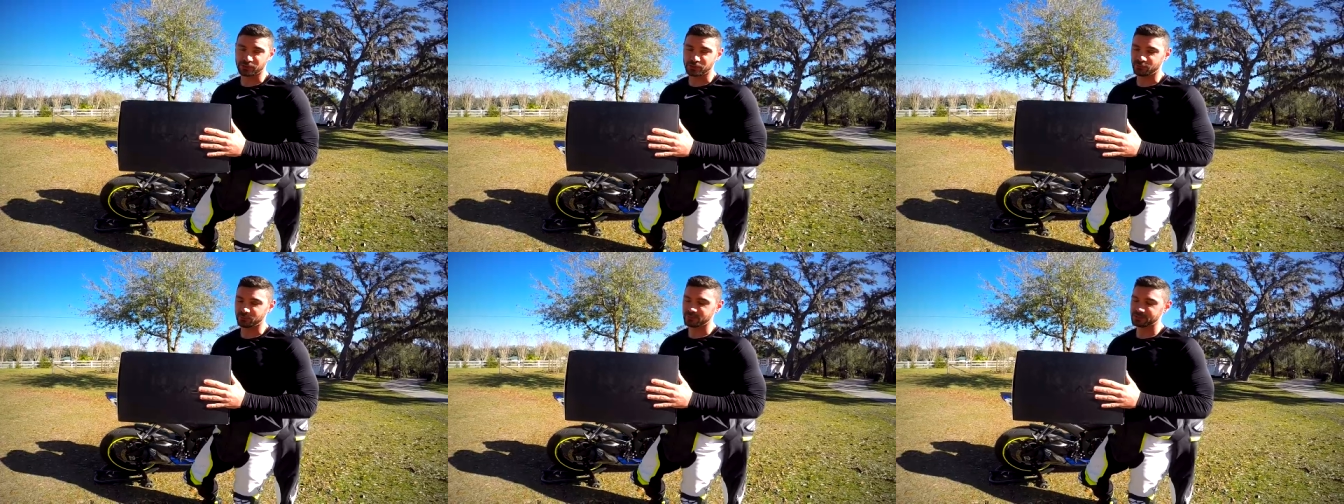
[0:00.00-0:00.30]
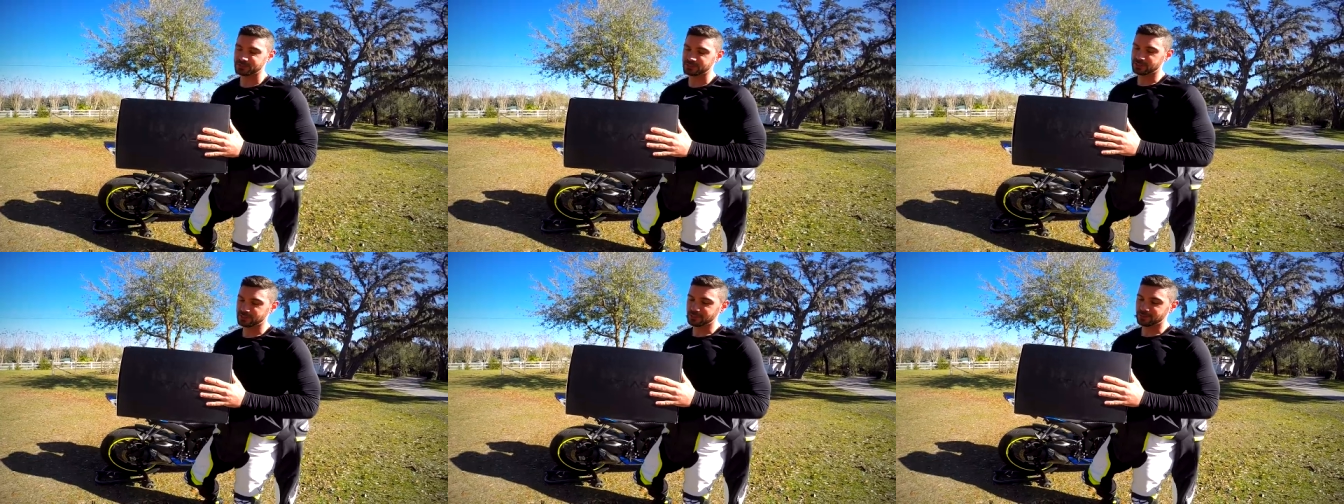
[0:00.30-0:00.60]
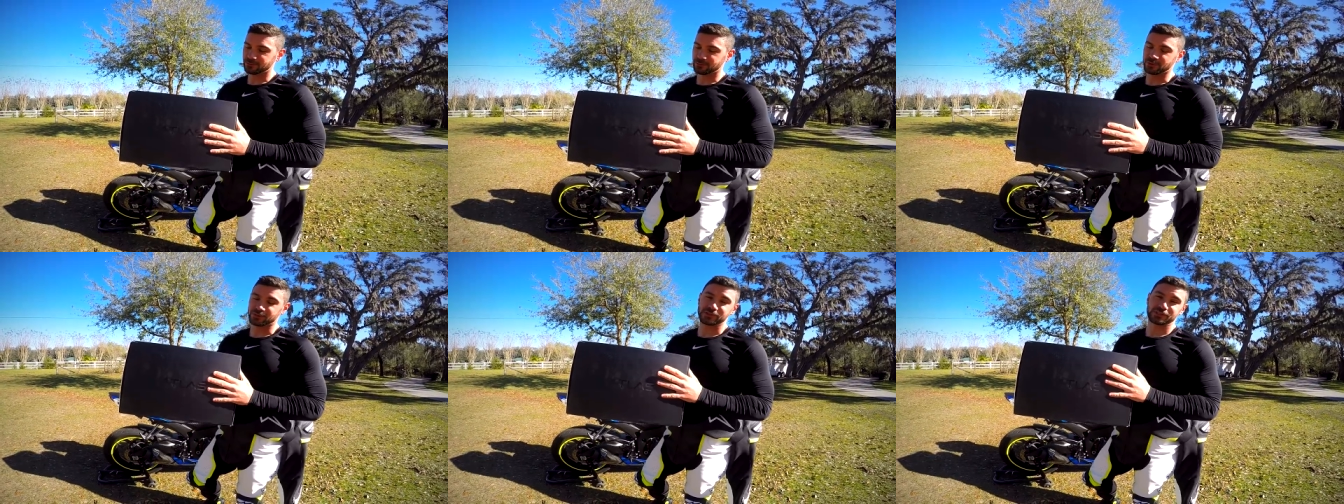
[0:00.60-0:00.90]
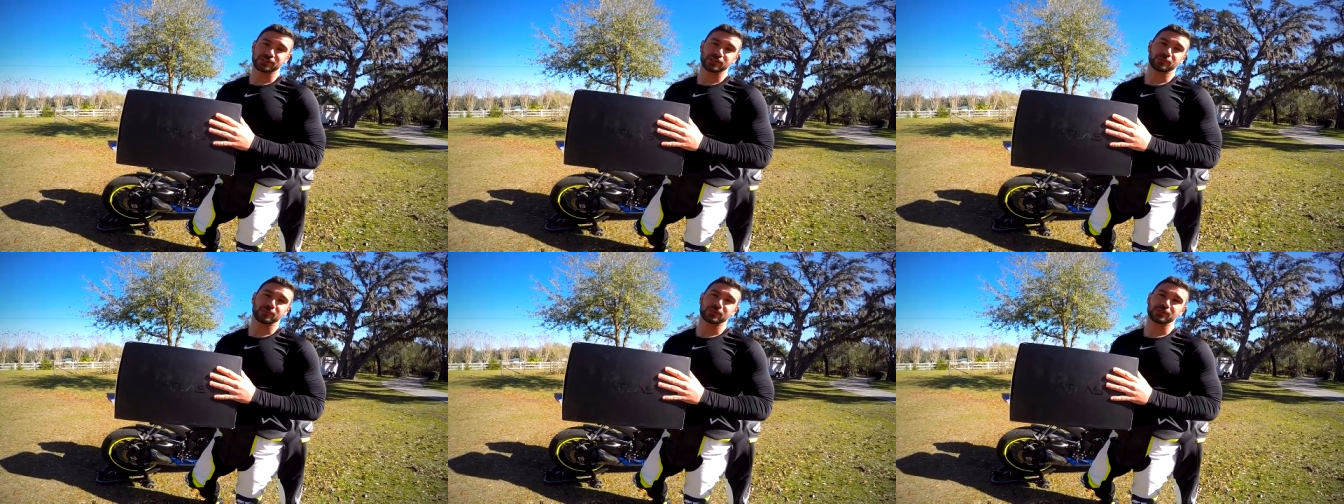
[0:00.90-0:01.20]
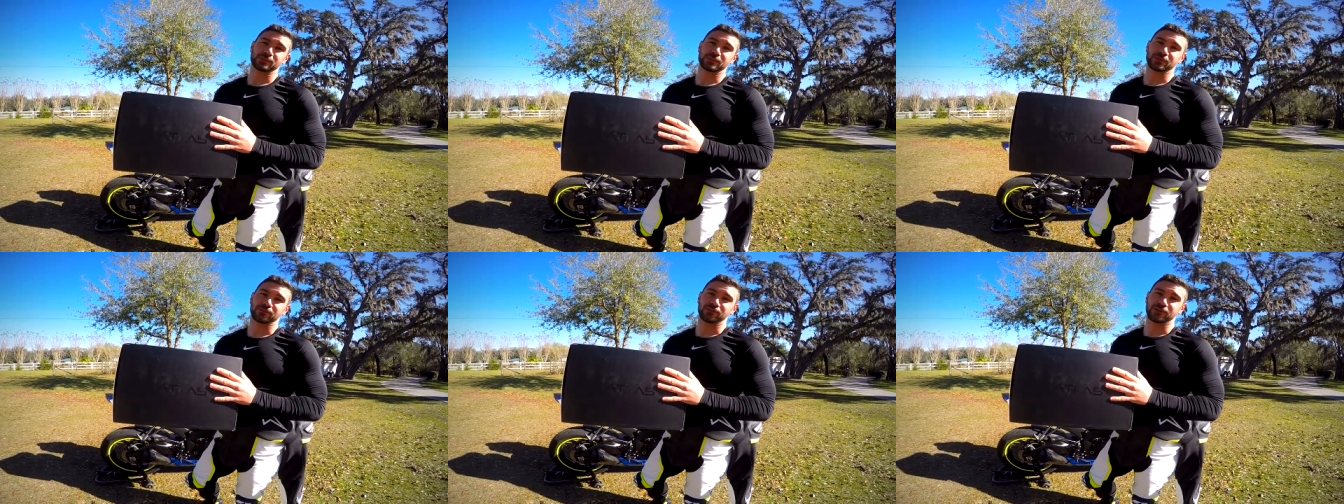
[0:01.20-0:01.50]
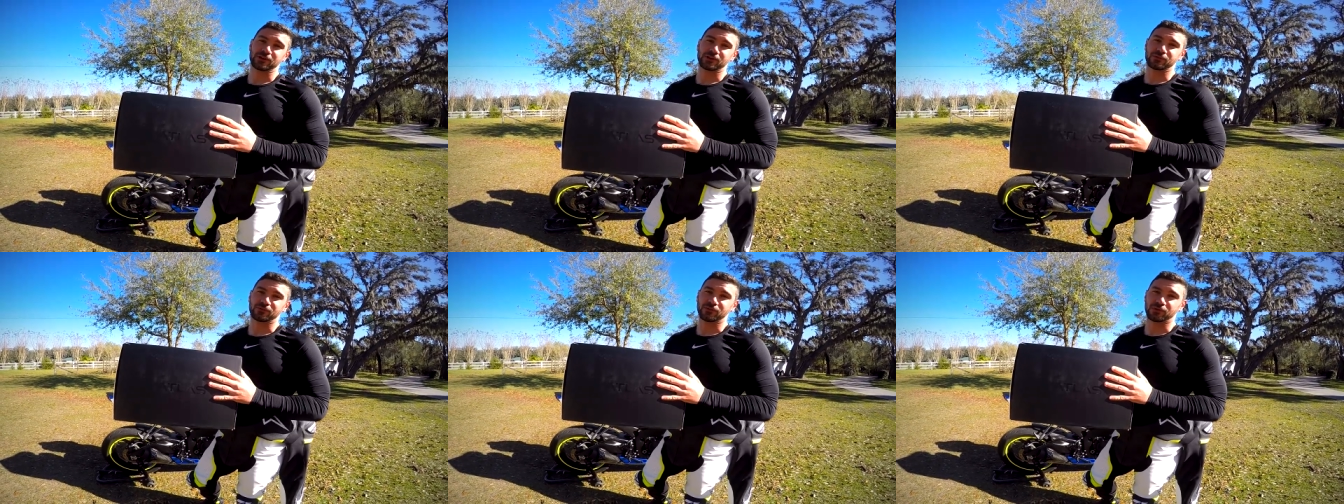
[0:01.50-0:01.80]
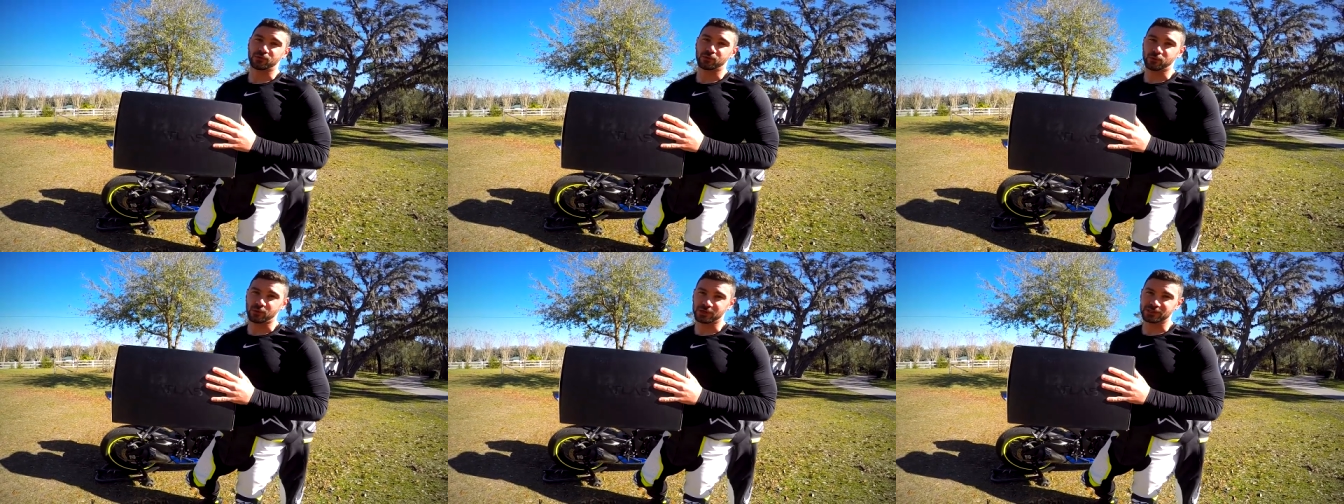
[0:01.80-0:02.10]
helmets, but this company's been around for
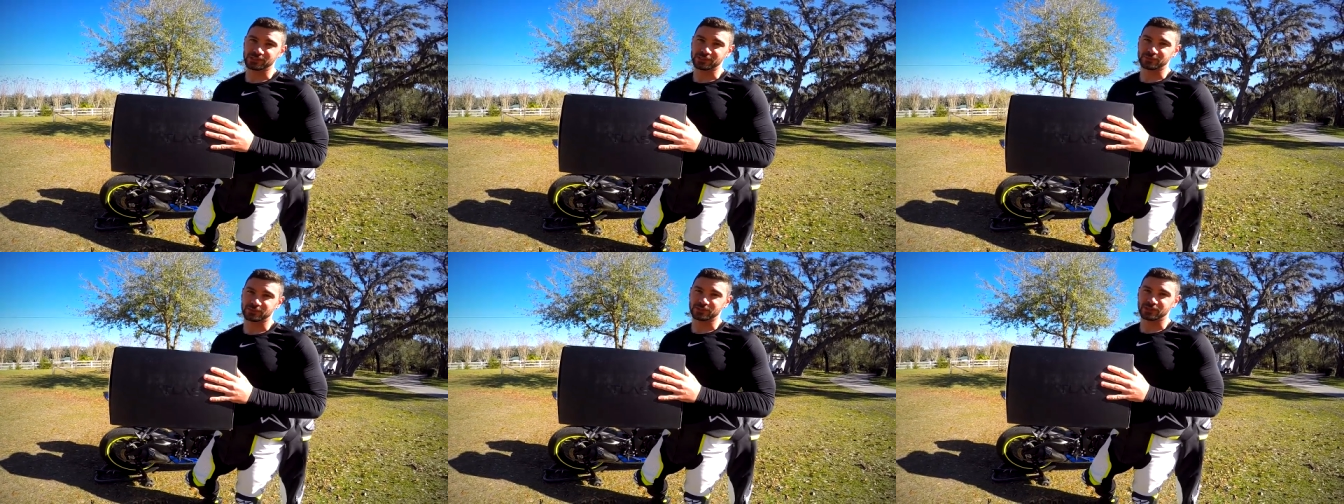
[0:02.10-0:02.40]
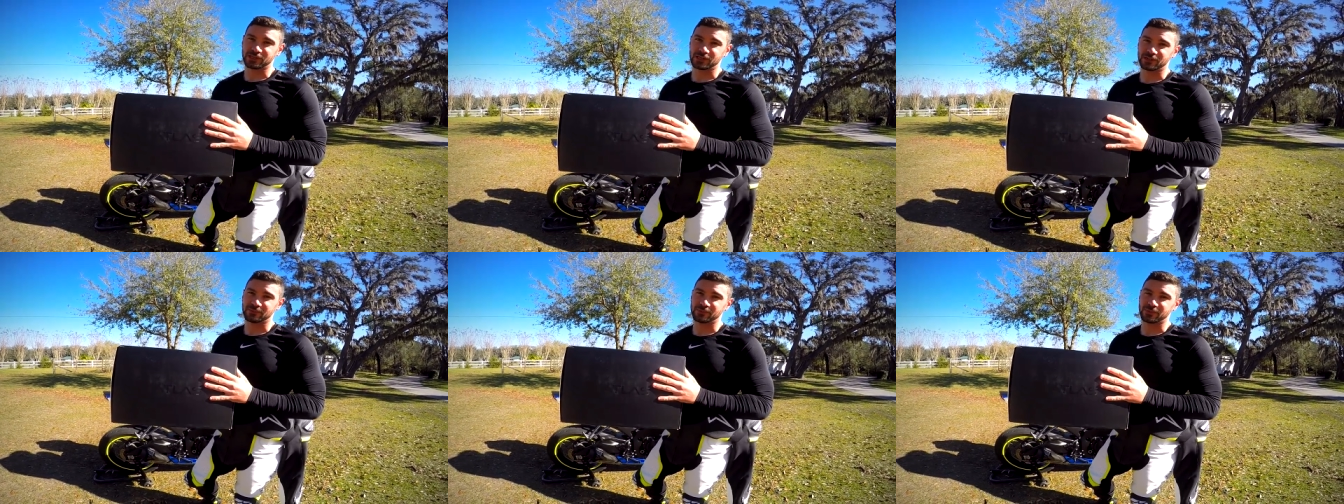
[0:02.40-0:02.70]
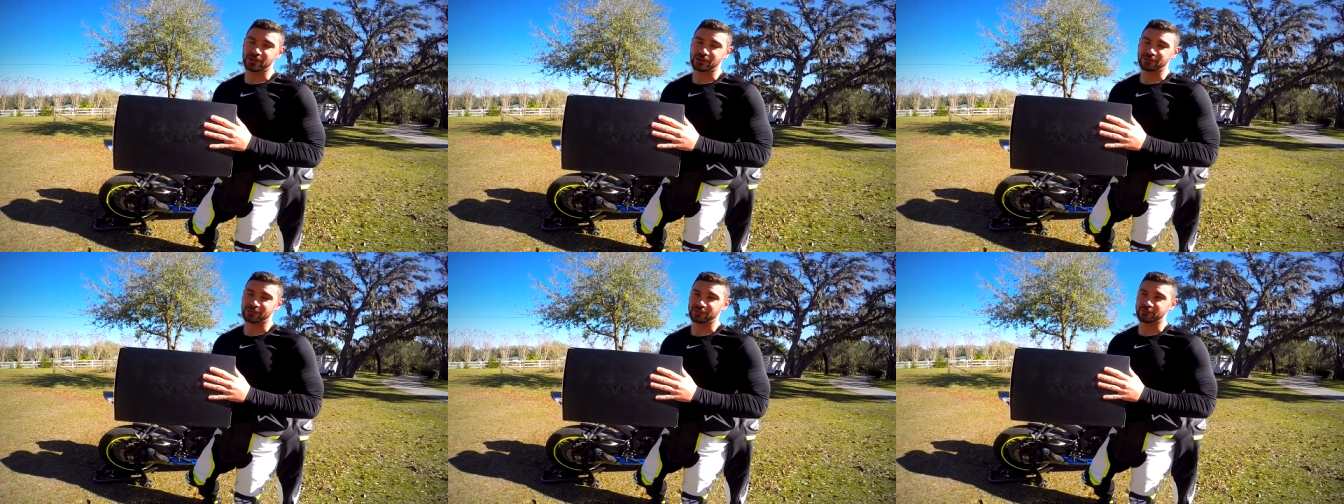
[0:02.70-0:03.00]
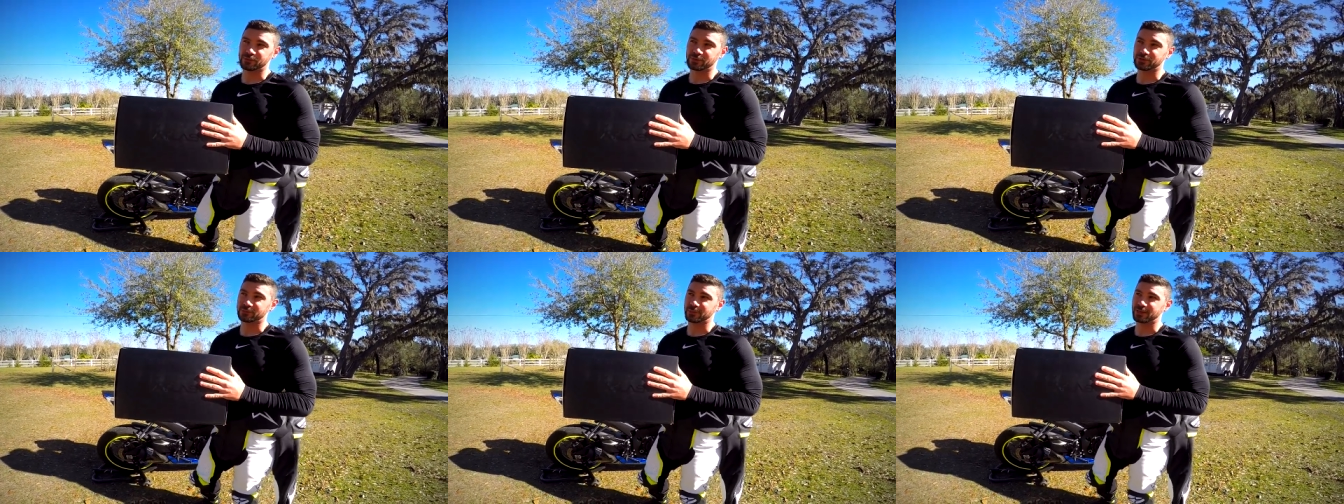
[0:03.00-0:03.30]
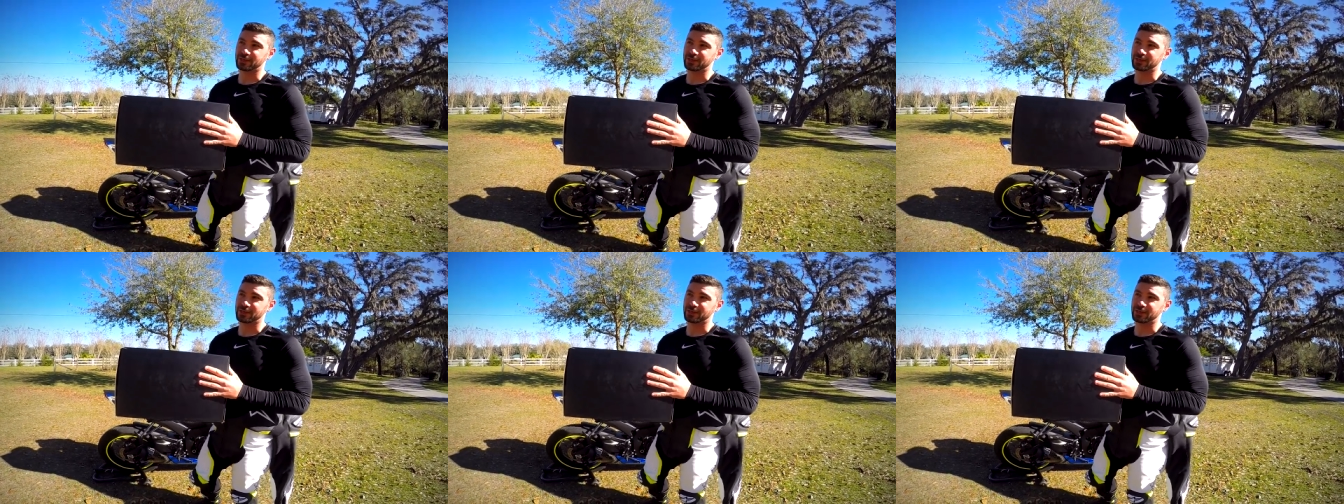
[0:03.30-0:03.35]
quite some time and they've been